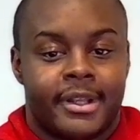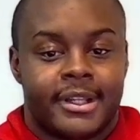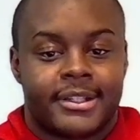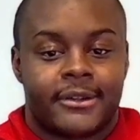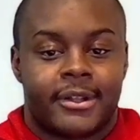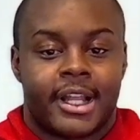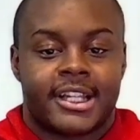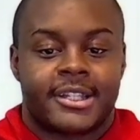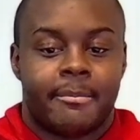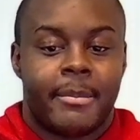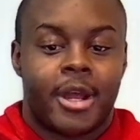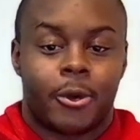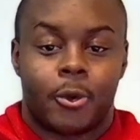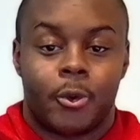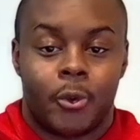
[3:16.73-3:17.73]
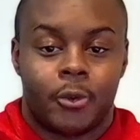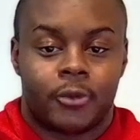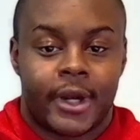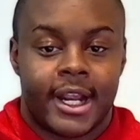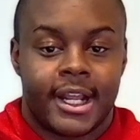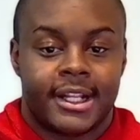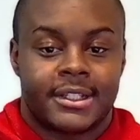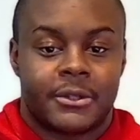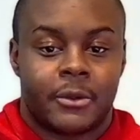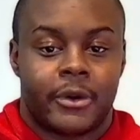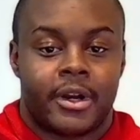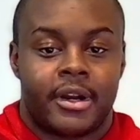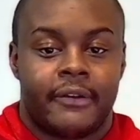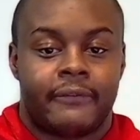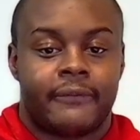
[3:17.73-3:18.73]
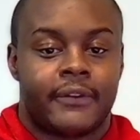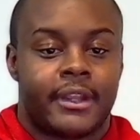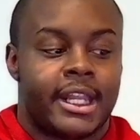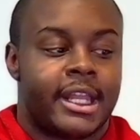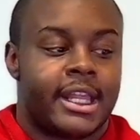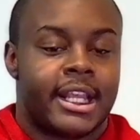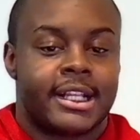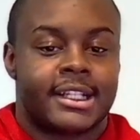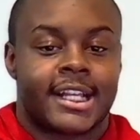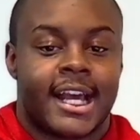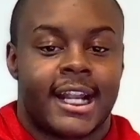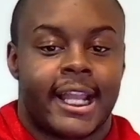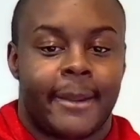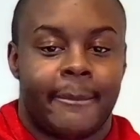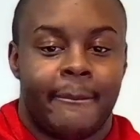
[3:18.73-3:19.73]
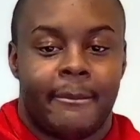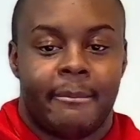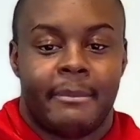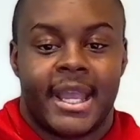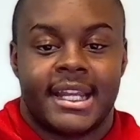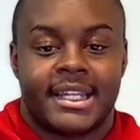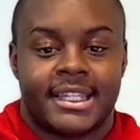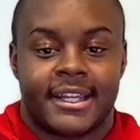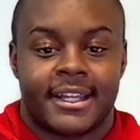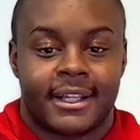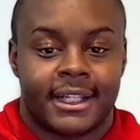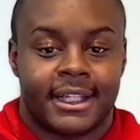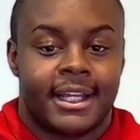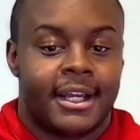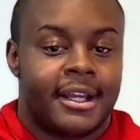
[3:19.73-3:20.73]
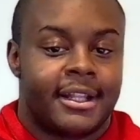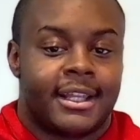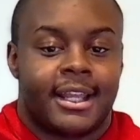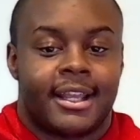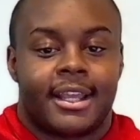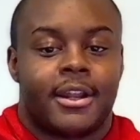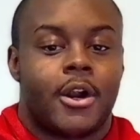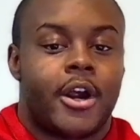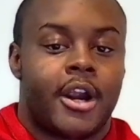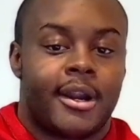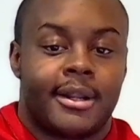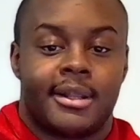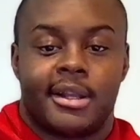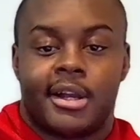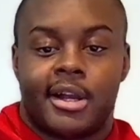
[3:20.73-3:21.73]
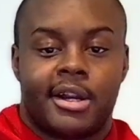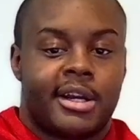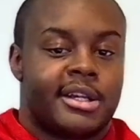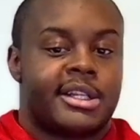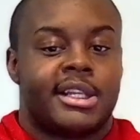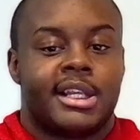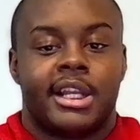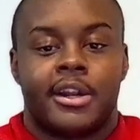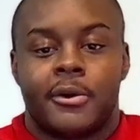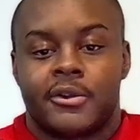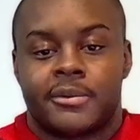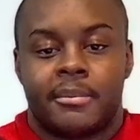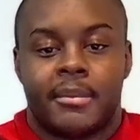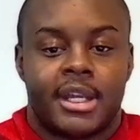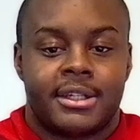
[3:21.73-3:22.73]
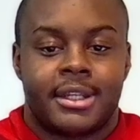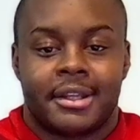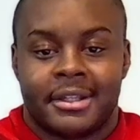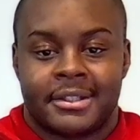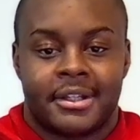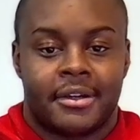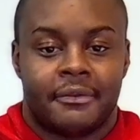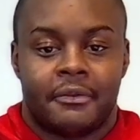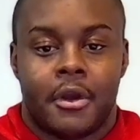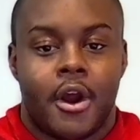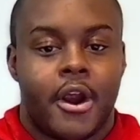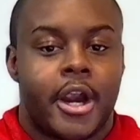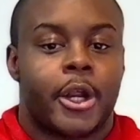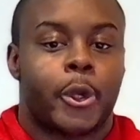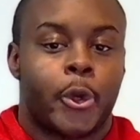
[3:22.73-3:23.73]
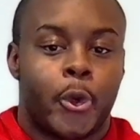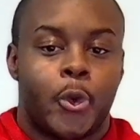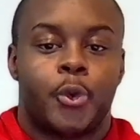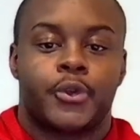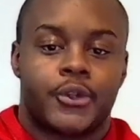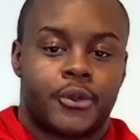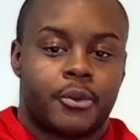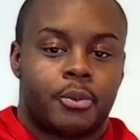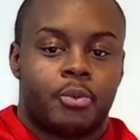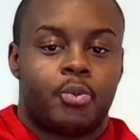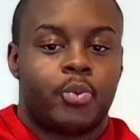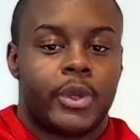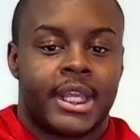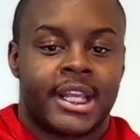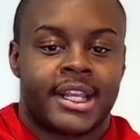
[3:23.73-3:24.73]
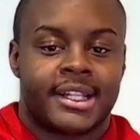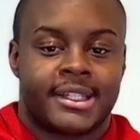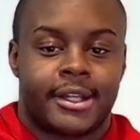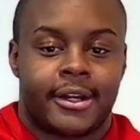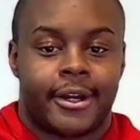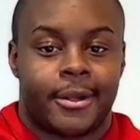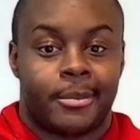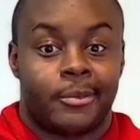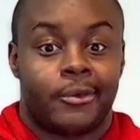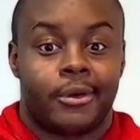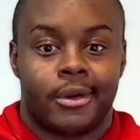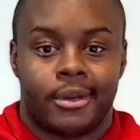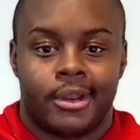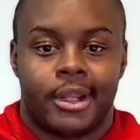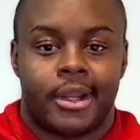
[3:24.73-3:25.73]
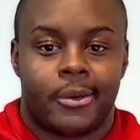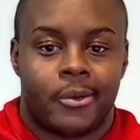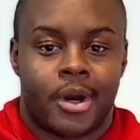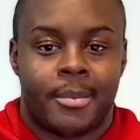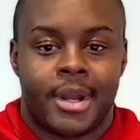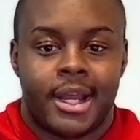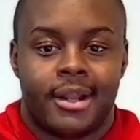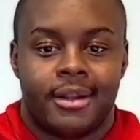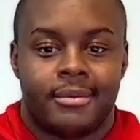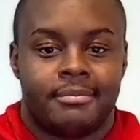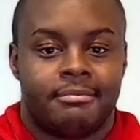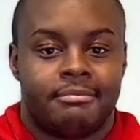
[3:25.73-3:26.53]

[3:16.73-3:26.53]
so that's medical, right? So where if anything is kind of like med tech, they can, all right, he knows med tech stuff. All right, cool. So we can consider him. Look at where I'm at,